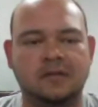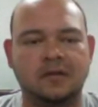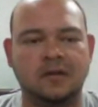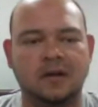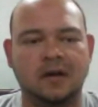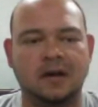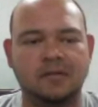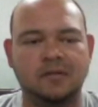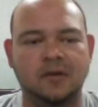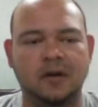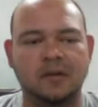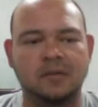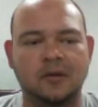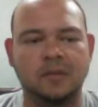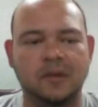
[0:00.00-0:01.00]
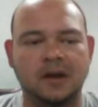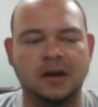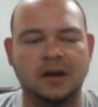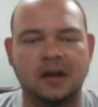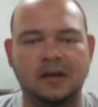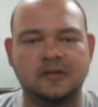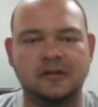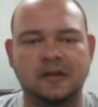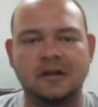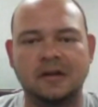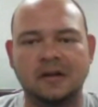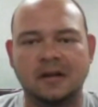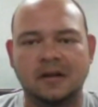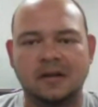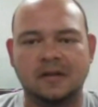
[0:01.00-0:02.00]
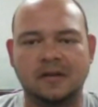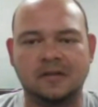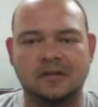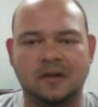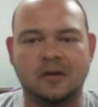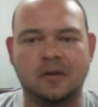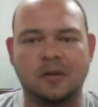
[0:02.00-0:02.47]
Do you have one more minute, Adrian? There's a